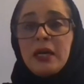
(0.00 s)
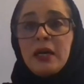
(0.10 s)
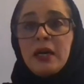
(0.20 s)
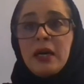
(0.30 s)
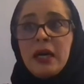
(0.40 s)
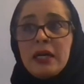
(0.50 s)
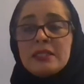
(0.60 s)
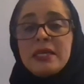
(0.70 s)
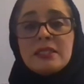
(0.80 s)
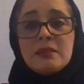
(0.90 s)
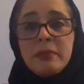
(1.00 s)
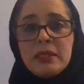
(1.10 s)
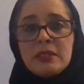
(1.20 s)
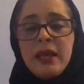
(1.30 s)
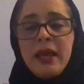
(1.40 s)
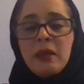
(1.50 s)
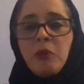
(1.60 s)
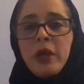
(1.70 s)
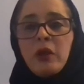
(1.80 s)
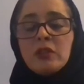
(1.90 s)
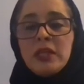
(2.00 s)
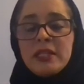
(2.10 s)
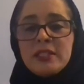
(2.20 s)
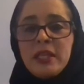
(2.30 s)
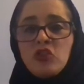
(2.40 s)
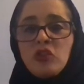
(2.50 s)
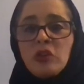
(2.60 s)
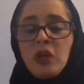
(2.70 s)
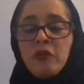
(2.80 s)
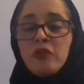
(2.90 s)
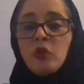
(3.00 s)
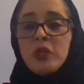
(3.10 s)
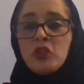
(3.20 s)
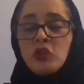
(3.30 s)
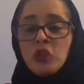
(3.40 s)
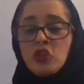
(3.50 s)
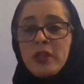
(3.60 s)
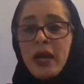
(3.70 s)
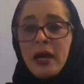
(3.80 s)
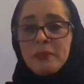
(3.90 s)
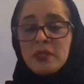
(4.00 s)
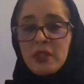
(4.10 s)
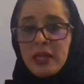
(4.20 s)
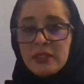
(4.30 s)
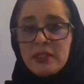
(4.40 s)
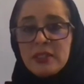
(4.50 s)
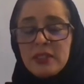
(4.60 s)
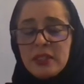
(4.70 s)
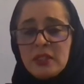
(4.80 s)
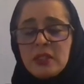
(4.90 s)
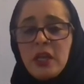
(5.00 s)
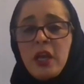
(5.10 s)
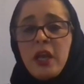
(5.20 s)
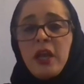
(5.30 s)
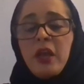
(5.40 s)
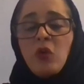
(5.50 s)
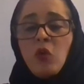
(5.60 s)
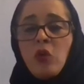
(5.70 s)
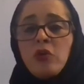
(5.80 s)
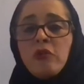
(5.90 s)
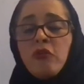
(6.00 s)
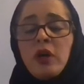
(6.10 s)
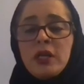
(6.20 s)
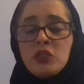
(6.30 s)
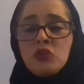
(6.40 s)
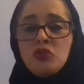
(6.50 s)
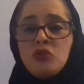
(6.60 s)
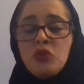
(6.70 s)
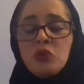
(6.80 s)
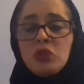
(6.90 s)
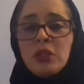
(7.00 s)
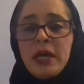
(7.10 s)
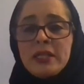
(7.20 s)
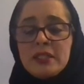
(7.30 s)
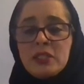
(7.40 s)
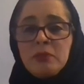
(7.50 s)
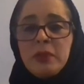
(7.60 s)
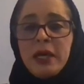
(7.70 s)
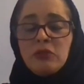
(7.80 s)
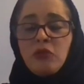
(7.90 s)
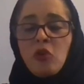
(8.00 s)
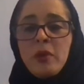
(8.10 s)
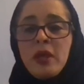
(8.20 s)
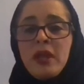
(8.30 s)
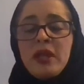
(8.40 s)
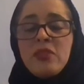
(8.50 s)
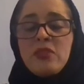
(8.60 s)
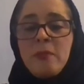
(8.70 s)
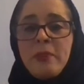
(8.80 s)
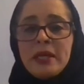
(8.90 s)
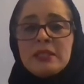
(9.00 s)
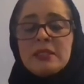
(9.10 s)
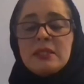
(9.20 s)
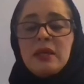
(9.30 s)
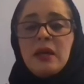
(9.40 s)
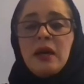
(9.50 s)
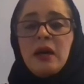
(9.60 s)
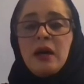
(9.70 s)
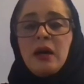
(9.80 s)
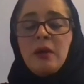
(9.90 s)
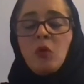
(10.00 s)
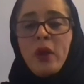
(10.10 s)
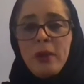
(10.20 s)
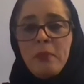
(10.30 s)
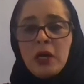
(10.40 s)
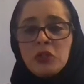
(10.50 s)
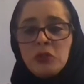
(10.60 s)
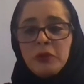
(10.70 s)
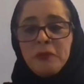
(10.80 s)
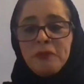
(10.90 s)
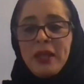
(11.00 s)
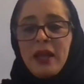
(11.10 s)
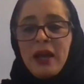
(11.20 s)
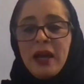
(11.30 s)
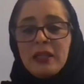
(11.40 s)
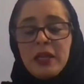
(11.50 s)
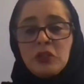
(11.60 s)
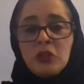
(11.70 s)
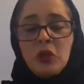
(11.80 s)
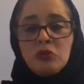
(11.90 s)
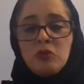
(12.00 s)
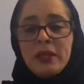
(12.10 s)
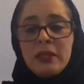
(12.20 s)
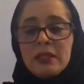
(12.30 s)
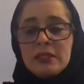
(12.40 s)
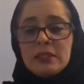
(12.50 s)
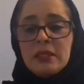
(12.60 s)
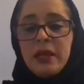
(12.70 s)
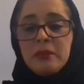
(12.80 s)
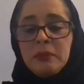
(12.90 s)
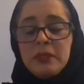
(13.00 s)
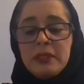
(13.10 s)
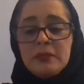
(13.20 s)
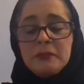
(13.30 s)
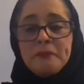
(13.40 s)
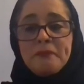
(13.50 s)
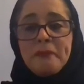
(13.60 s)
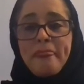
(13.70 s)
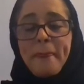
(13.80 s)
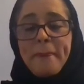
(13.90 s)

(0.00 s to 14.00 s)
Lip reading: assessment and prioritization of the research gaps that exist in order for us to utilize this platform in the best way possible. I'd like to go to my last slide, please.